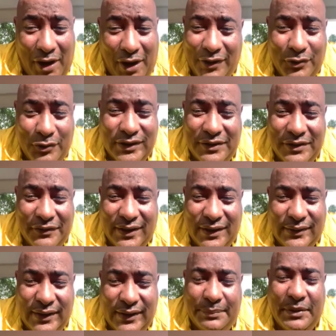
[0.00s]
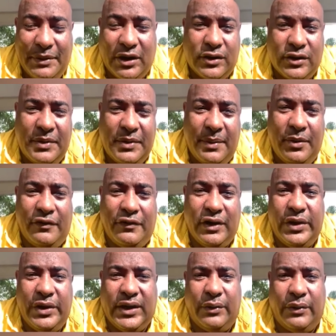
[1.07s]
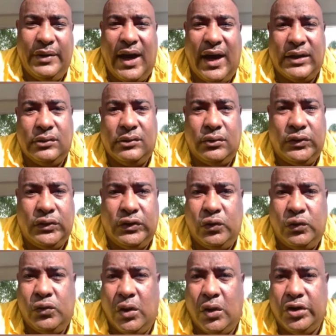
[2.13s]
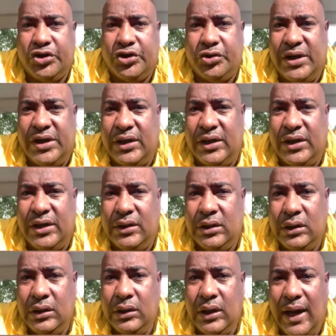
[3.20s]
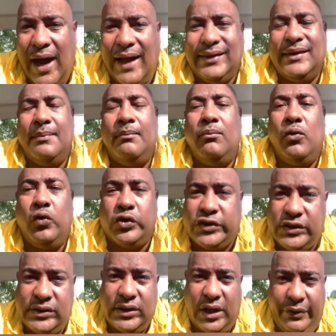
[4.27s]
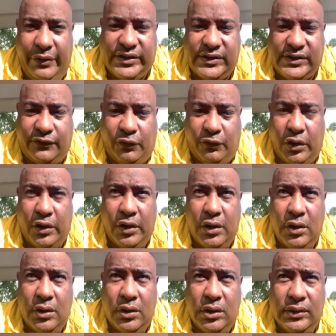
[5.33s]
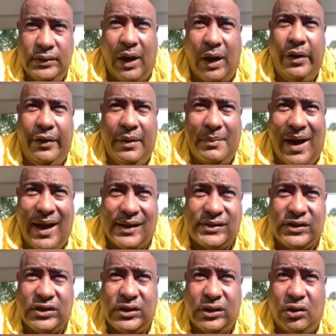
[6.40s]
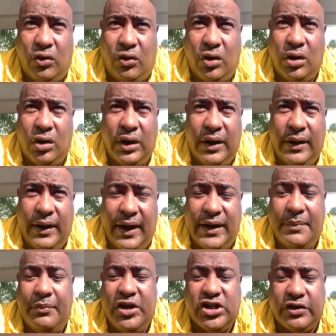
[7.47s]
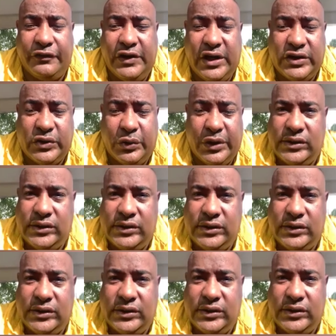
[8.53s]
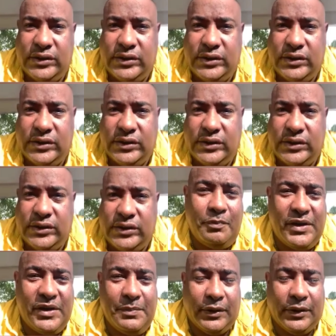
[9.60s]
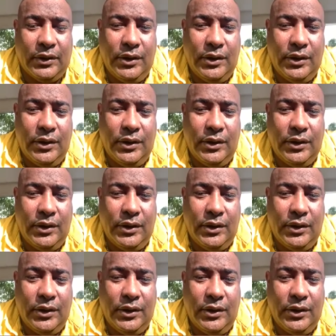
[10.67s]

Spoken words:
I don't even think, because maybe over the weekend we had 2 or 3 at the most arrests for not wearing masks or any breach of the SOE. San Pedro has very good people.